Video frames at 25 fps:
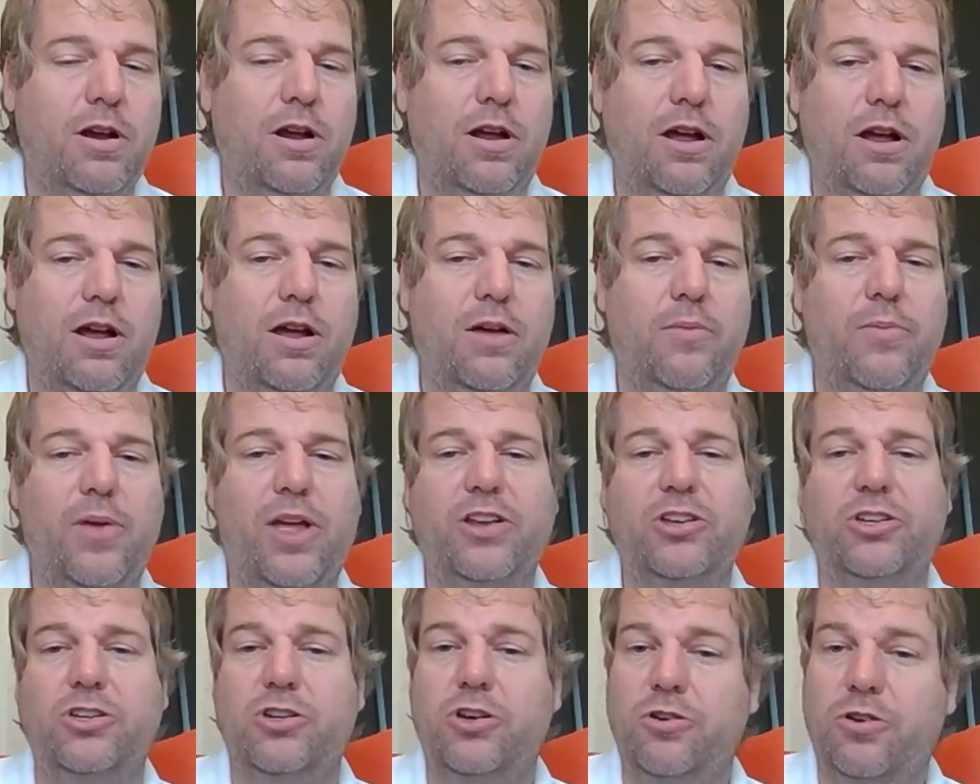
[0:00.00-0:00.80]
Um,
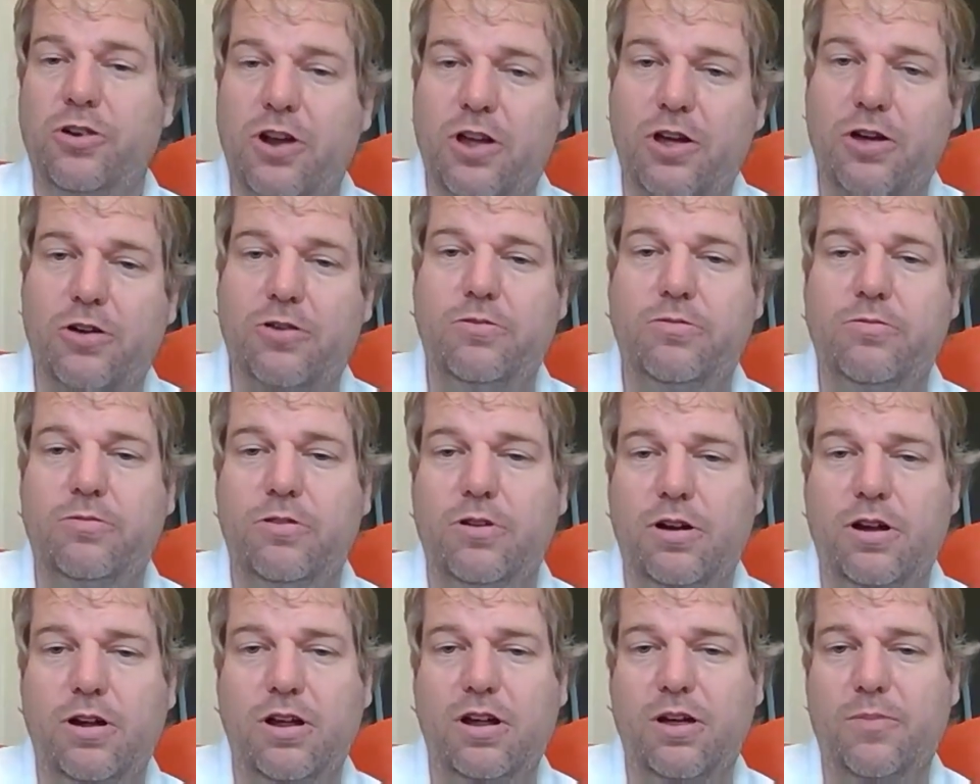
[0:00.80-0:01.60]
as you know,
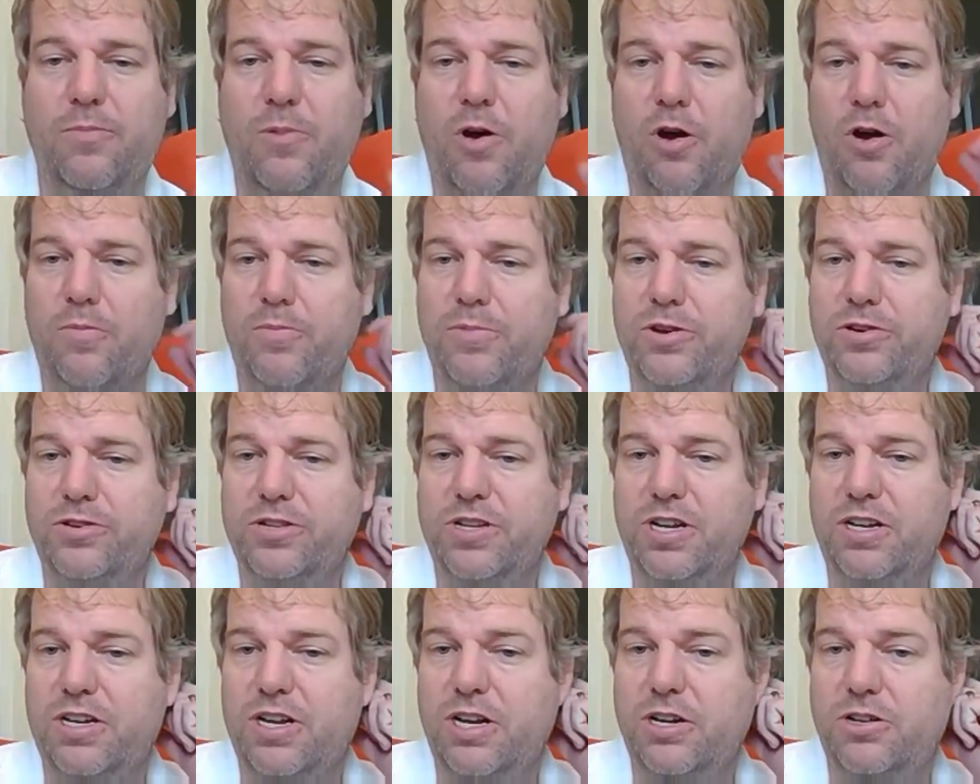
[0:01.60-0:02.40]
um, our
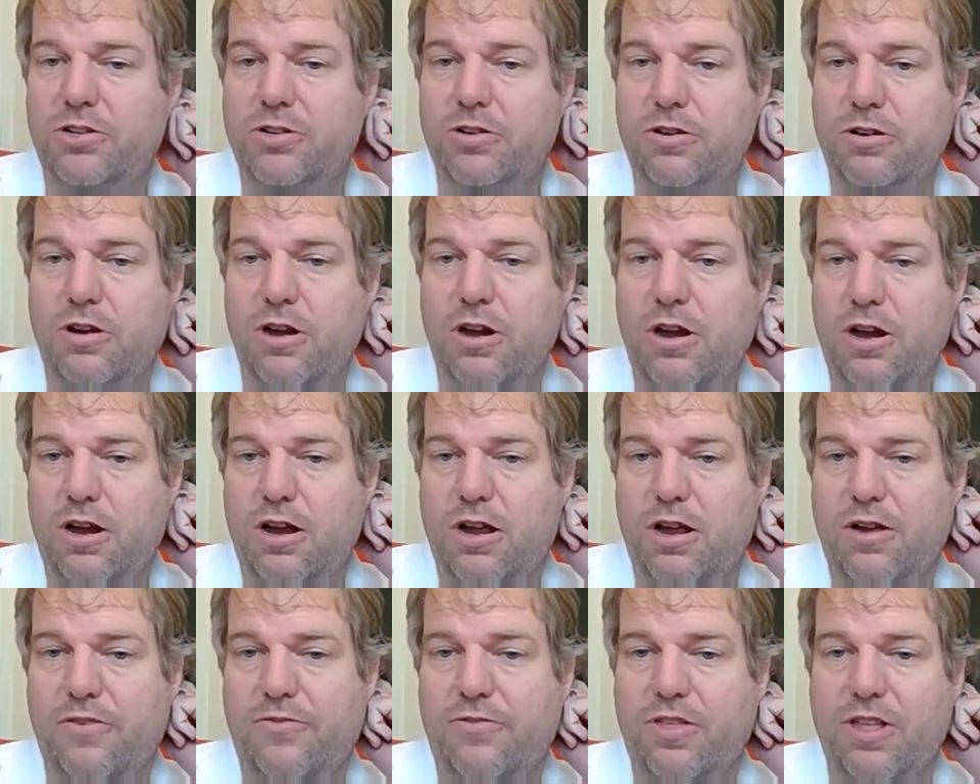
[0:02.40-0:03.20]
music teacher
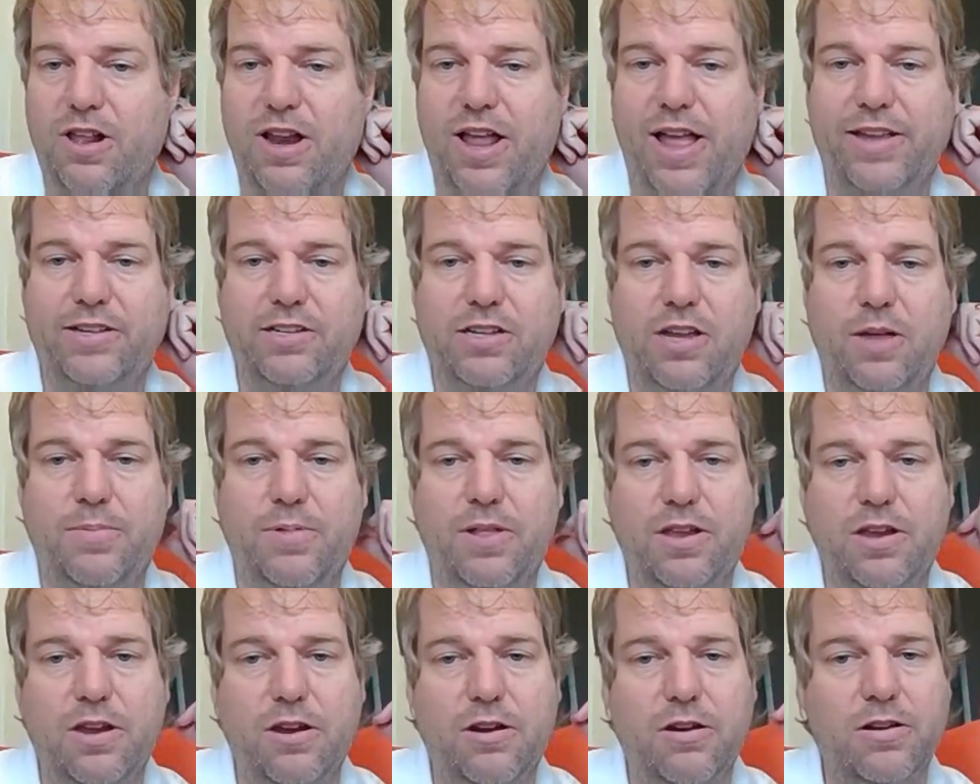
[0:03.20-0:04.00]
uh, for the last couple
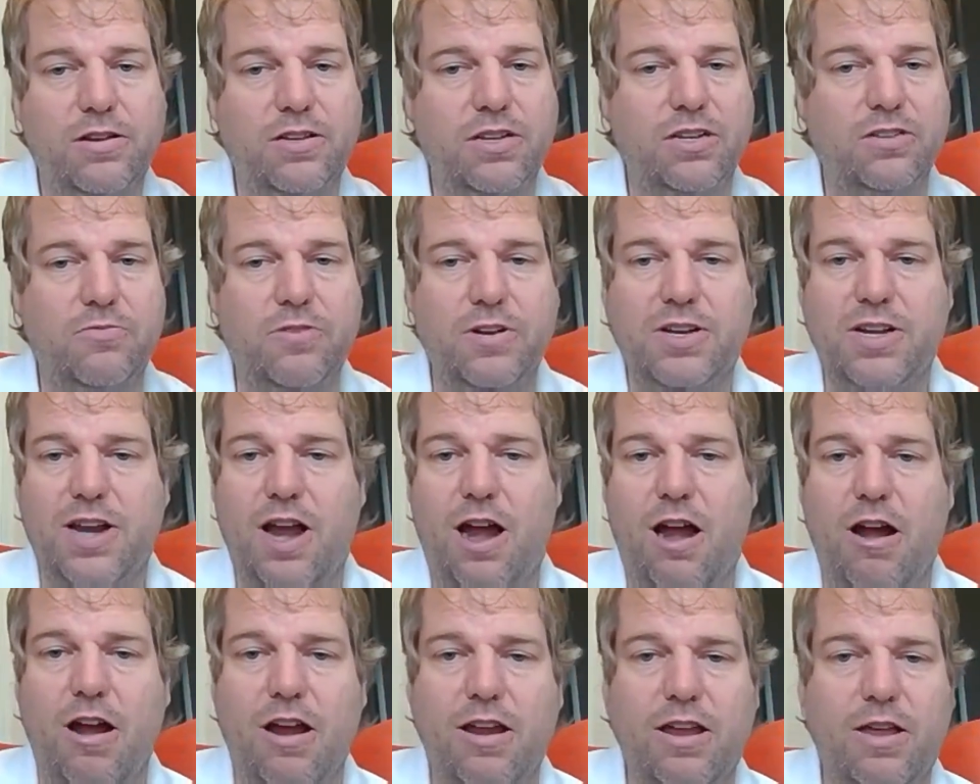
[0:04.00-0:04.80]
of years is
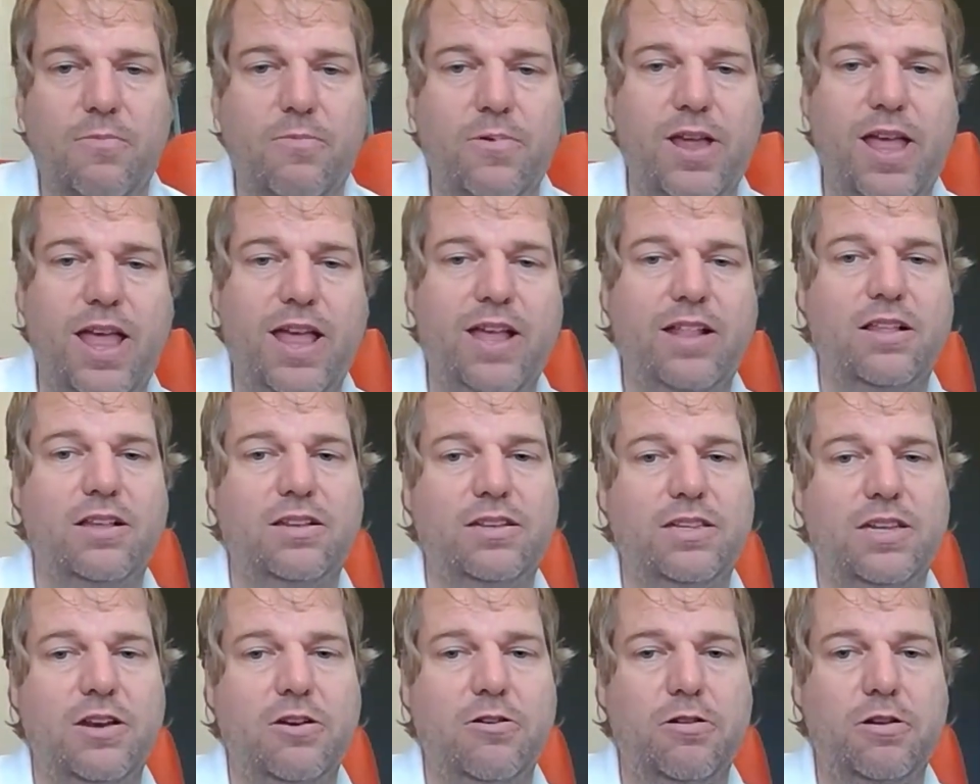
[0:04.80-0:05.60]
retiring, and we hate to
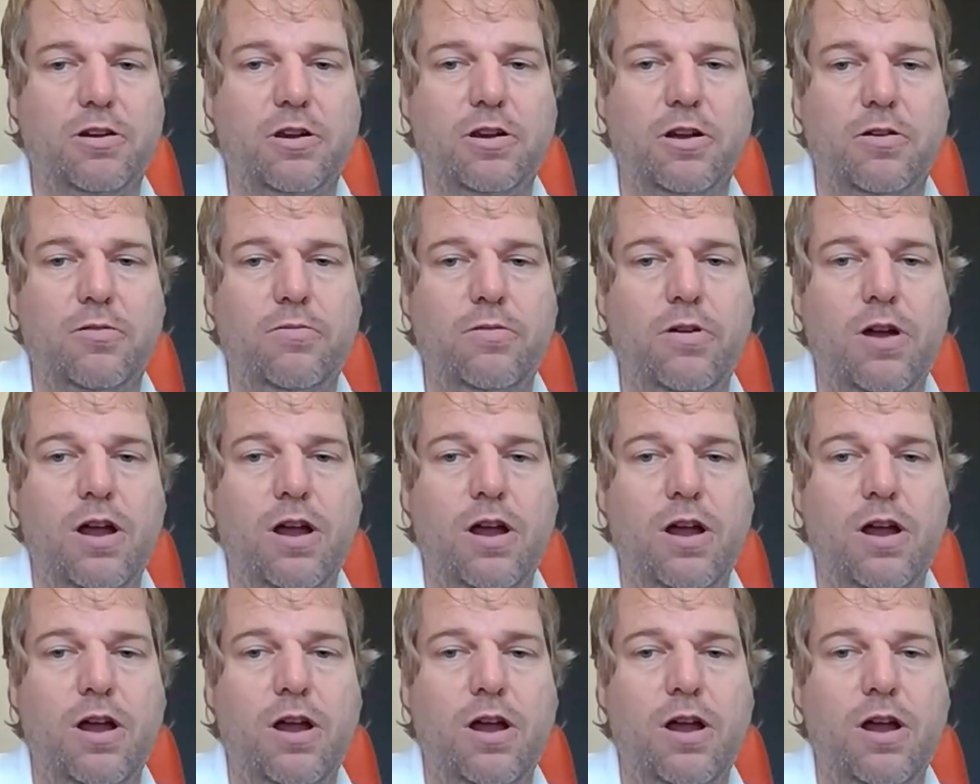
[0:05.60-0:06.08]
see her go.